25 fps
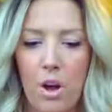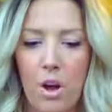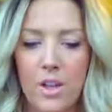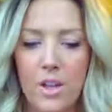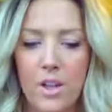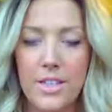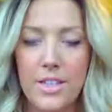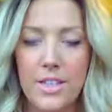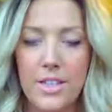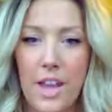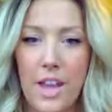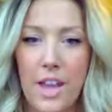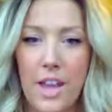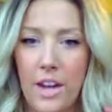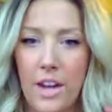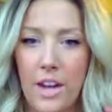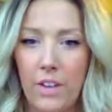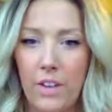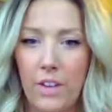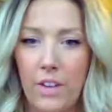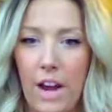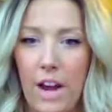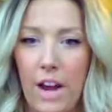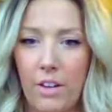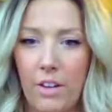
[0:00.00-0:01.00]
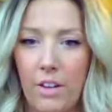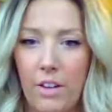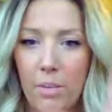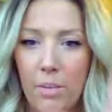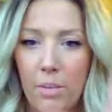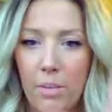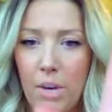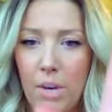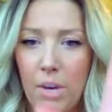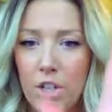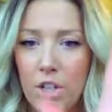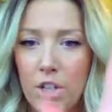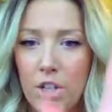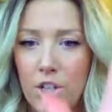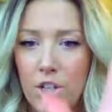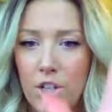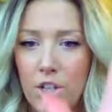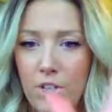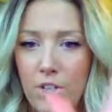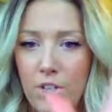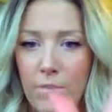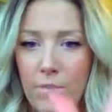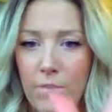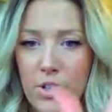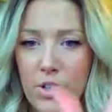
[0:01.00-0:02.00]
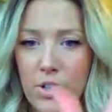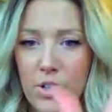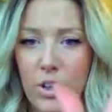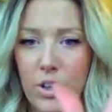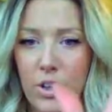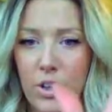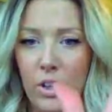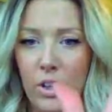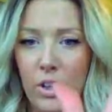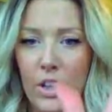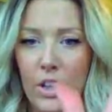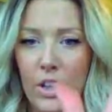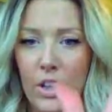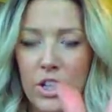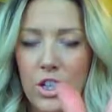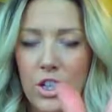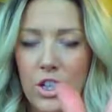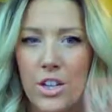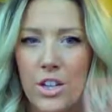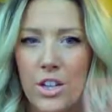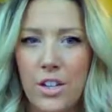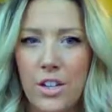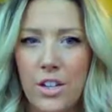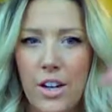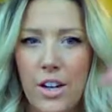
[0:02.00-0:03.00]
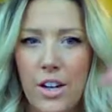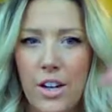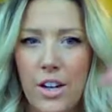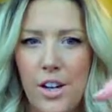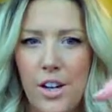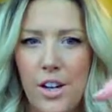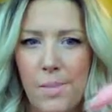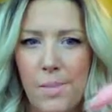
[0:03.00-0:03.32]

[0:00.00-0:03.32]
bought is the angled eyeliner brush from the Studio collection.